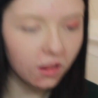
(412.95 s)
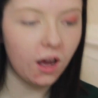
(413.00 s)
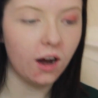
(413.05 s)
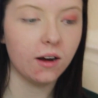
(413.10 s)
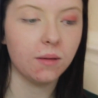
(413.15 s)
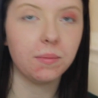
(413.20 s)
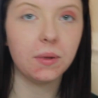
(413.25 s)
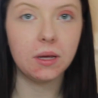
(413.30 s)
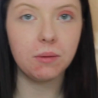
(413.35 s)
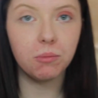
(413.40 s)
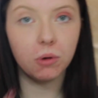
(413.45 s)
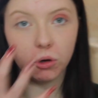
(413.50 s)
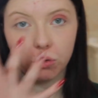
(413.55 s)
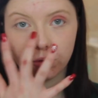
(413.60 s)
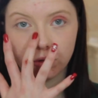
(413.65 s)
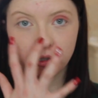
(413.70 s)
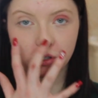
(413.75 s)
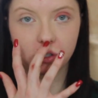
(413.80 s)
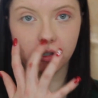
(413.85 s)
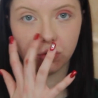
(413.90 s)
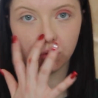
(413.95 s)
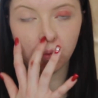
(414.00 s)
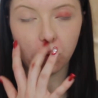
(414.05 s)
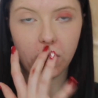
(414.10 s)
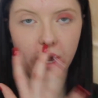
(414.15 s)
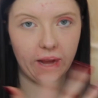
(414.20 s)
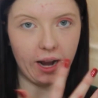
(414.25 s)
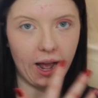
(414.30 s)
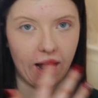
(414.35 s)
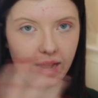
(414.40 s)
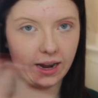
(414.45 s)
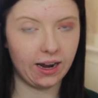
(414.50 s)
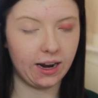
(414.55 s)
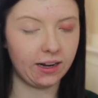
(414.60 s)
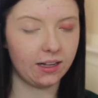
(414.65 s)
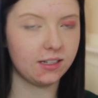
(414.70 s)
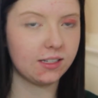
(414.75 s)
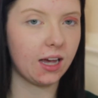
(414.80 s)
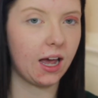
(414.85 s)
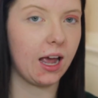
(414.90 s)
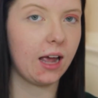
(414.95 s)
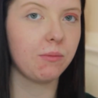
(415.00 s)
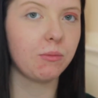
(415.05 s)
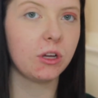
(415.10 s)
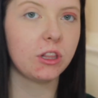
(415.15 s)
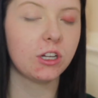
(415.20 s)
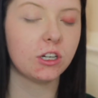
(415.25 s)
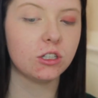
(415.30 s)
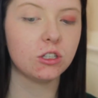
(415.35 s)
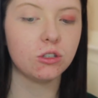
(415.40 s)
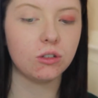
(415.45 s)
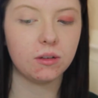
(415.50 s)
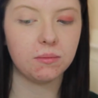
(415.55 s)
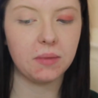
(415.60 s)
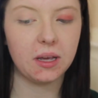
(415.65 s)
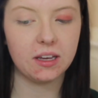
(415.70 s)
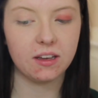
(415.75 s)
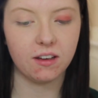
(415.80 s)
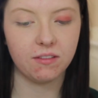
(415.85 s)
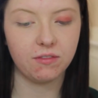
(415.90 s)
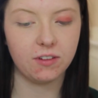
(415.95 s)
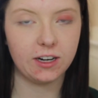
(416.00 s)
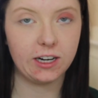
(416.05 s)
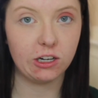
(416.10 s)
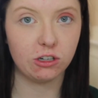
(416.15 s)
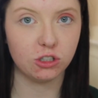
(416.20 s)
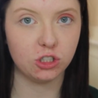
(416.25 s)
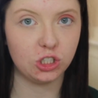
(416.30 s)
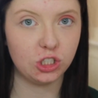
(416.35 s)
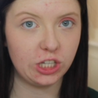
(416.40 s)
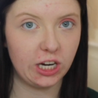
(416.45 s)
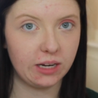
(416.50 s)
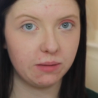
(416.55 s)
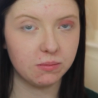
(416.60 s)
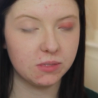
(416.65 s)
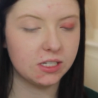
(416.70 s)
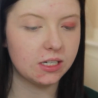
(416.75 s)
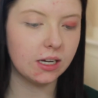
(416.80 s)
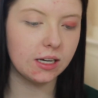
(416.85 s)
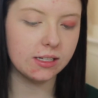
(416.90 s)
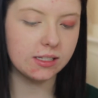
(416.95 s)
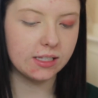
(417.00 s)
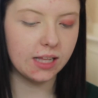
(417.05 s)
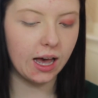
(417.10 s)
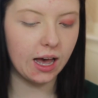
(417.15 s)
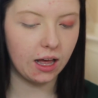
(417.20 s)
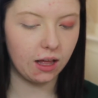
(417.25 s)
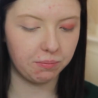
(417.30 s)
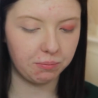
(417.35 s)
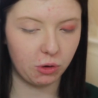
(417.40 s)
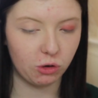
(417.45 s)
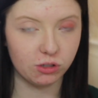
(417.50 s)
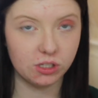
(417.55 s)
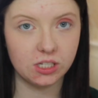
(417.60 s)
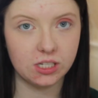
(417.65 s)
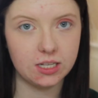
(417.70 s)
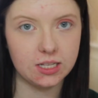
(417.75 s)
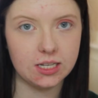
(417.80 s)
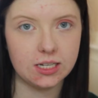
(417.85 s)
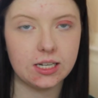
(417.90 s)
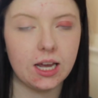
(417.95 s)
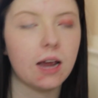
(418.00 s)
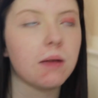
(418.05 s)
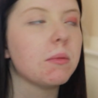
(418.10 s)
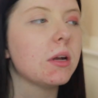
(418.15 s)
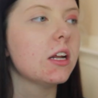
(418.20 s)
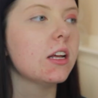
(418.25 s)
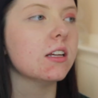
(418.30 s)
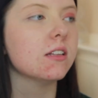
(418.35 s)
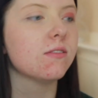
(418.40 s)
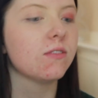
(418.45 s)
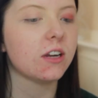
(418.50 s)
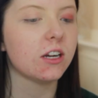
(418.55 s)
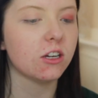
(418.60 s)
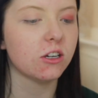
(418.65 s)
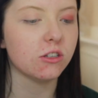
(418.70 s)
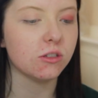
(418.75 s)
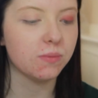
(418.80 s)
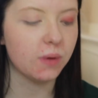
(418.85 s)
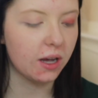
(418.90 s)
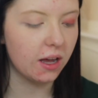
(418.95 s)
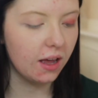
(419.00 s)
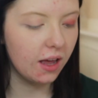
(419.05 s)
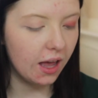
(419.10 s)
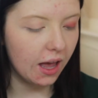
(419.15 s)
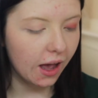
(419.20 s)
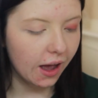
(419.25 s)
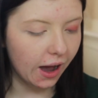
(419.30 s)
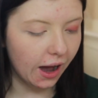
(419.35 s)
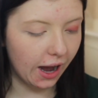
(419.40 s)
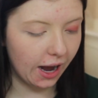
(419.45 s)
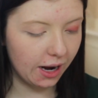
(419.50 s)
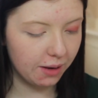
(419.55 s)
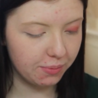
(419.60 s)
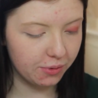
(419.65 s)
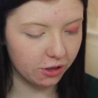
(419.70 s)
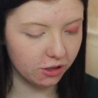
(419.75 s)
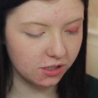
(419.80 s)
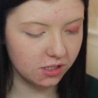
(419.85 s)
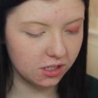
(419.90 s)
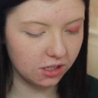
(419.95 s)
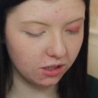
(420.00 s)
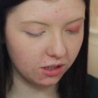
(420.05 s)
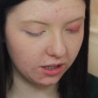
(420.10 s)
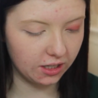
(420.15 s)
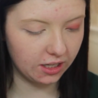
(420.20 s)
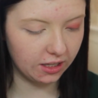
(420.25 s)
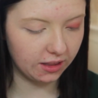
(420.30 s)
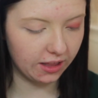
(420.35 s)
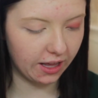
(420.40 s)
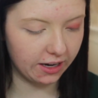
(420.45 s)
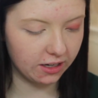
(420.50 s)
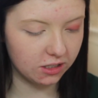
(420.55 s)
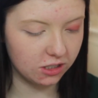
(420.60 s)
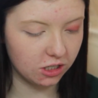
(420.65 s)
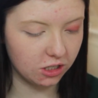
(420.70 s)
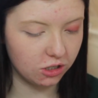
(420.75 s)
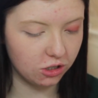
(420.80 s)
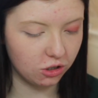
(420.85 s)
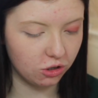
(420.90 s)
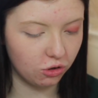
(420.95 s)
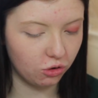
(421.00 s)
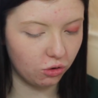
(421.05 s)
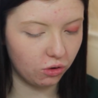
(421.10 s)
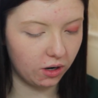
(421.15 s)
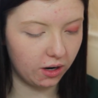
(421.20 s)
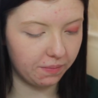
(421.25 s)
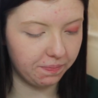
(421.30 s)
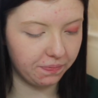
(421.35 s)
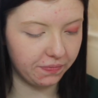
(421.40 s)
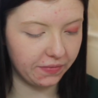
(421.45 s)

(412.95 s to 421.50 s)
lot of people will do one eye at a time when they're doing makeup videos. James does that most of the time in his videos, but I personally like to do